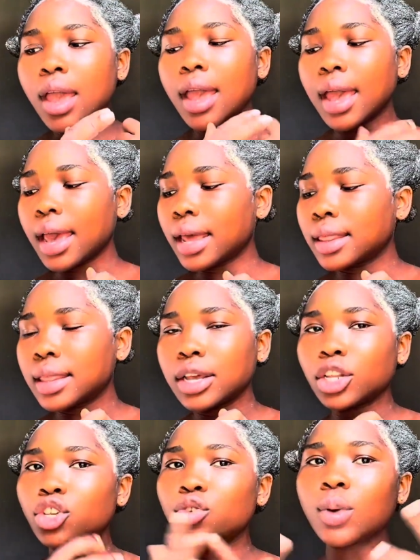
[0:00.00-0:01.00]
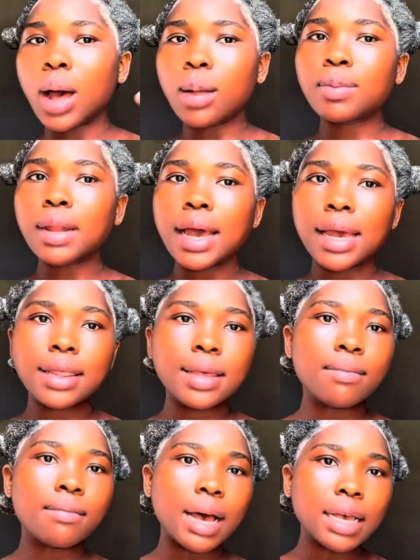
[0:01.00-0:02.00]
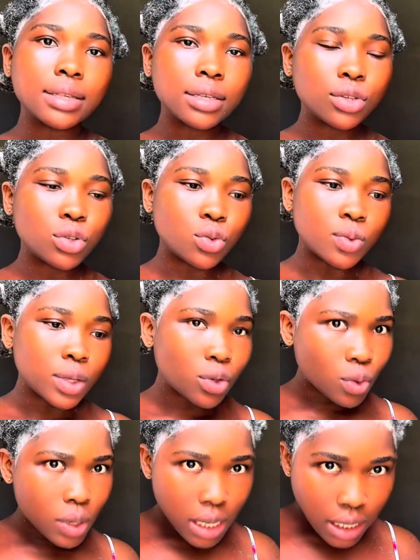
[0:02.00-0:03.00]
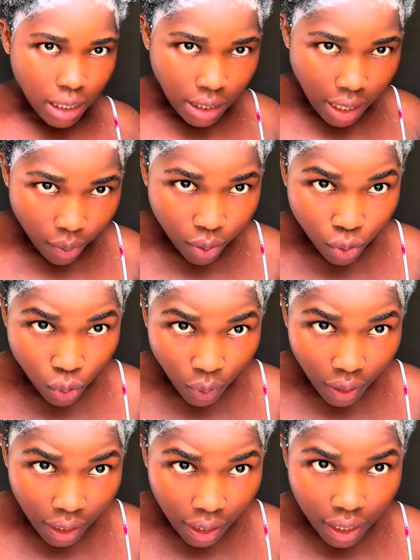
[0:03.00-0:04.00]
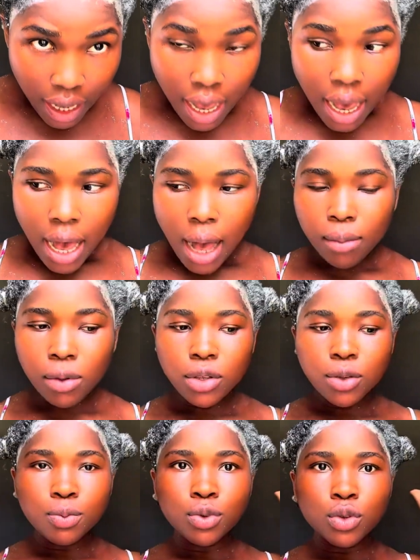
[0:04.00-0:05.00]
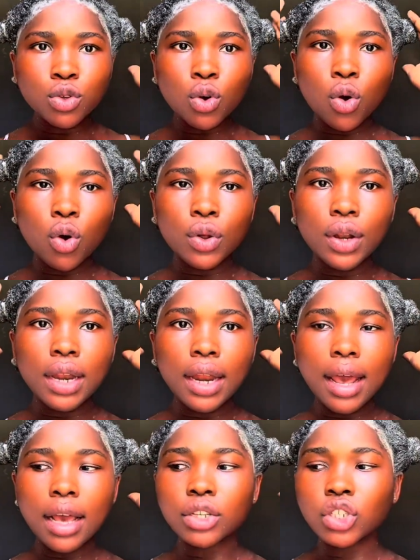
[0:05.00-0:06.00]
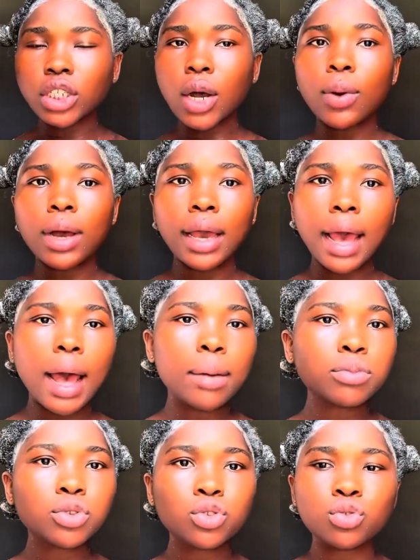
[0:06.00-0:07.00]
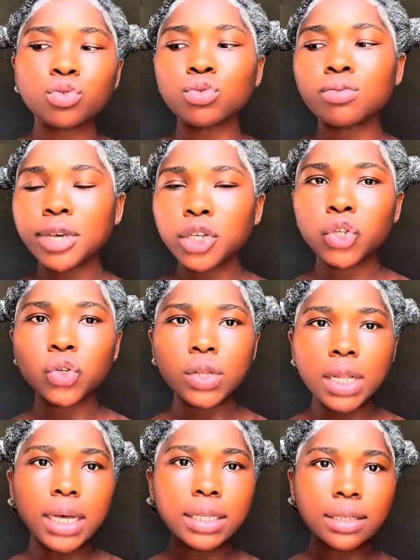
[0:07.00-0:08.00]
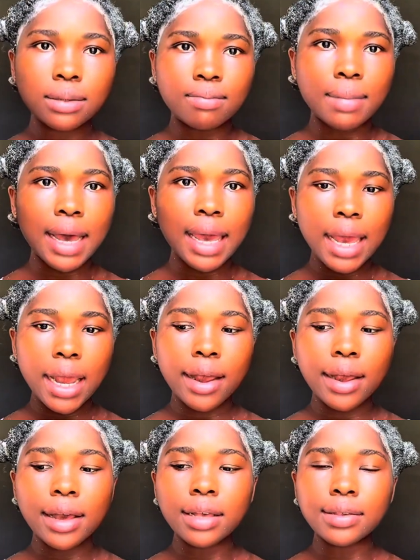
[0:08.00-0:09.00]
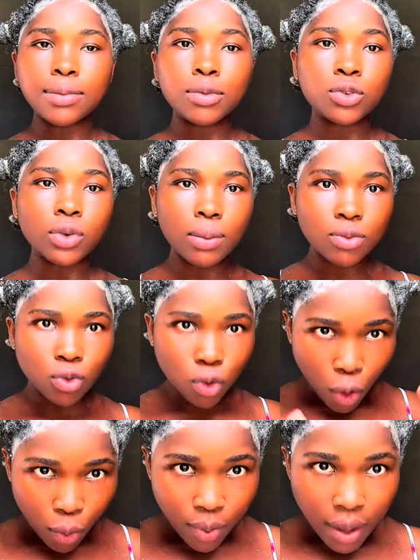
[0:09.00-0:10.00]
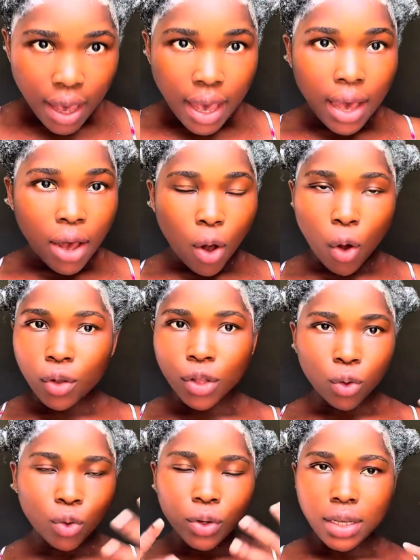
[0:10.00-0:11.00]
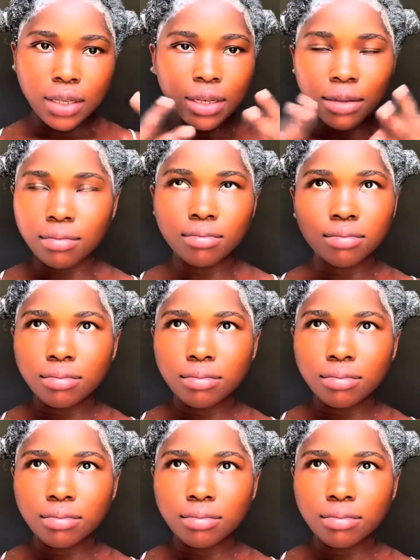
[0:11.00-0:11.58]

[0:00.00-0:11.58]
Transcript: and then you apply the mask to it. So this is how it's looking. I'm going to put on a shower cap to make sure that my hair is able to absorb all the goodness and